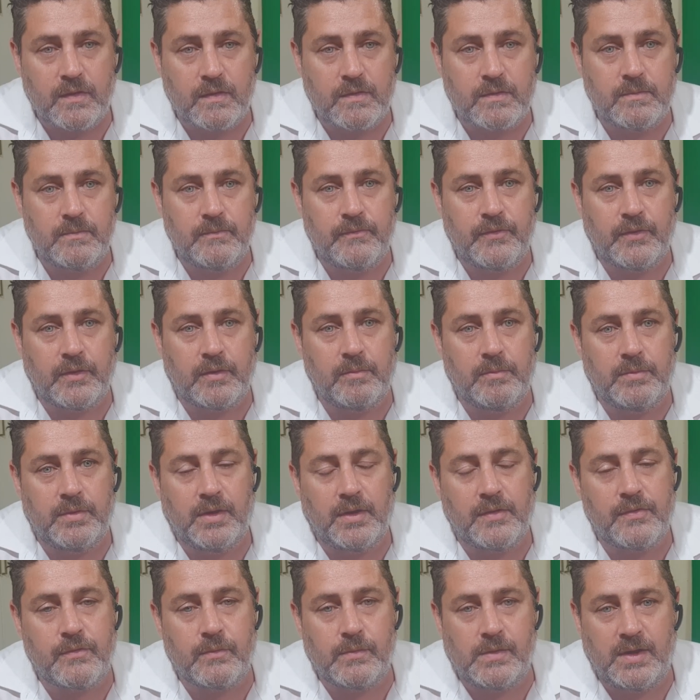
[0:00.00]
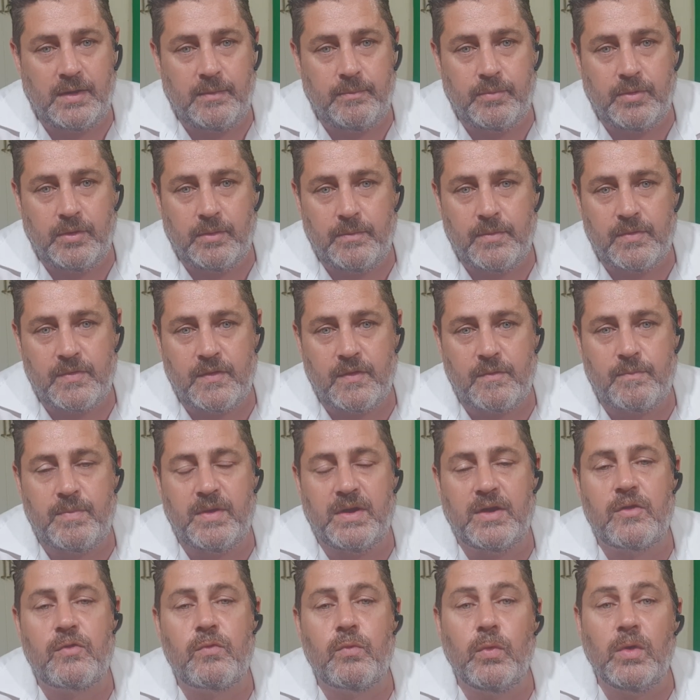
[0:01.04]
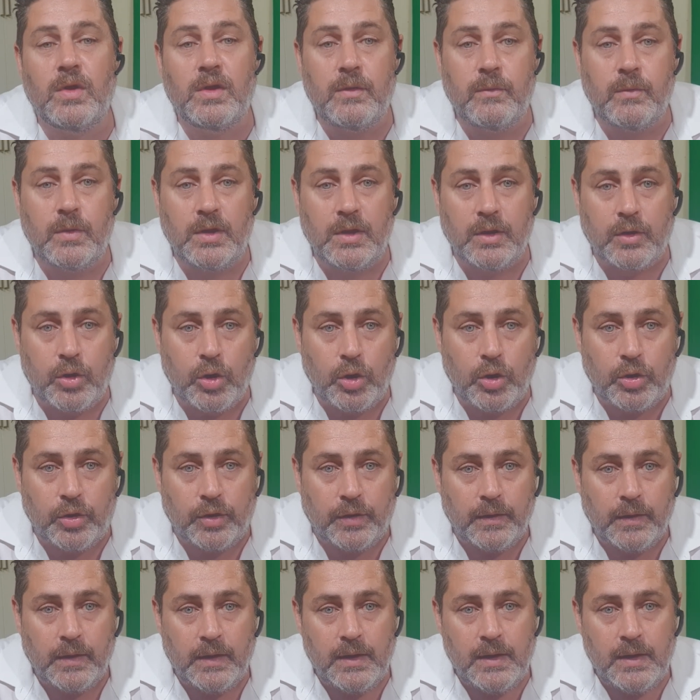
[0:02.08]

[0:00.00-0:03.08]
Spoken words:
system for compliance related purposes, but it's really, really good.